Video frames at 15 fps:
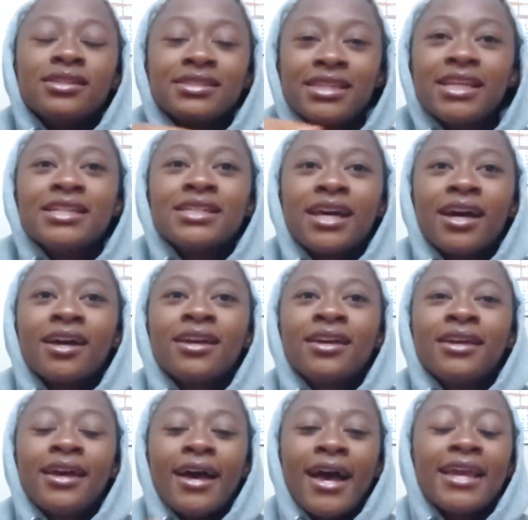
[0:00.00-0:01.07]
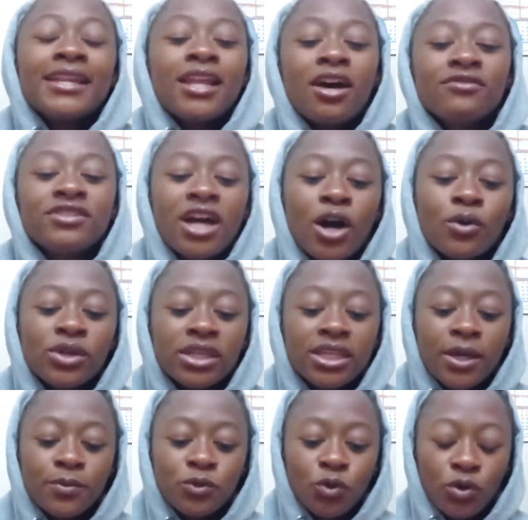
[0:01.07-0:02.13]
the center. I loved how
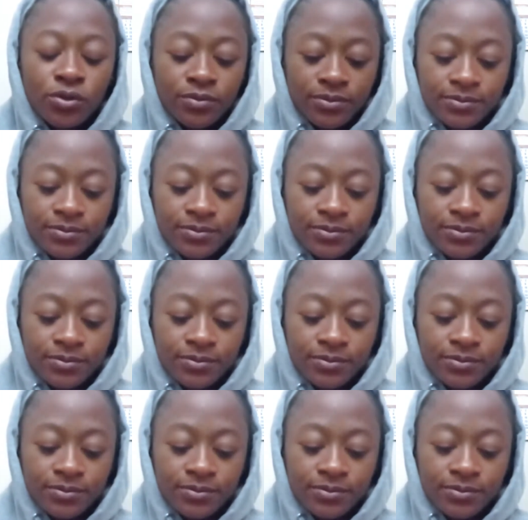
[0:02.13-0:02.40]
he kept on